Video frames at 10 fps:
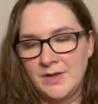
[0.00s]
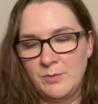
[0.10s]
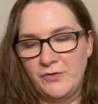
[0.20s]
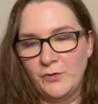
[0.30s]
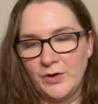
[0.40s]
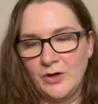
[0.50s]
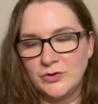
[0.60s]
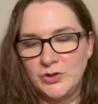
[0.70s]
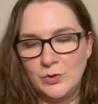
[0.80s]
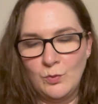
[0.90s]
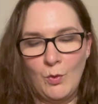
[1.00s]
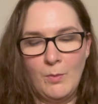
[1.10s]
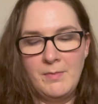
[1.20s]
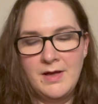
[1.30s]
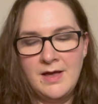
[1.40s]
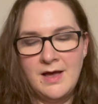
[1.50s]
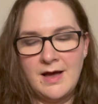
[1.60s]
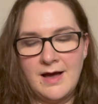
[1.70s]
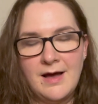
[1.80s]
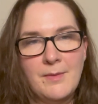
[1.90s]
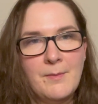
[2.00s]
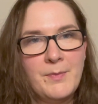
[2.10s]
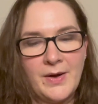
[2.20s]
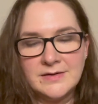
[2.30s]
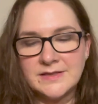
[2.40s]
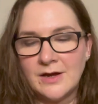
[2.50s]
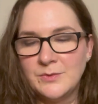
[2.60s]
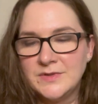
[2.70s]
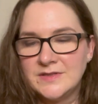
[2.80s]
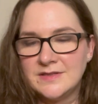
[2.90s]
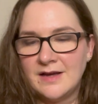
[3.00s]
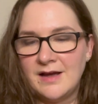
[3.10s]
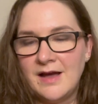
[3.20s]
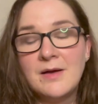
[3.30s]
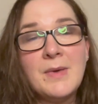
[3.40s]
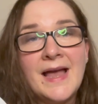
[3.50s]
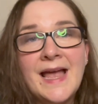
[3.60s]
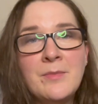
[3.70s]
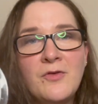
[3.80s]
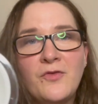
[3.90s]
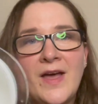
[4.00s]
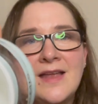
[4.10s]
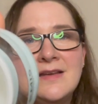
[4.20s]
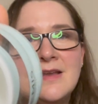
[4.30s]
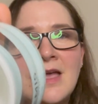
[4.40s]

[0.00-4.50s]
before it got too warm, but I am a fan,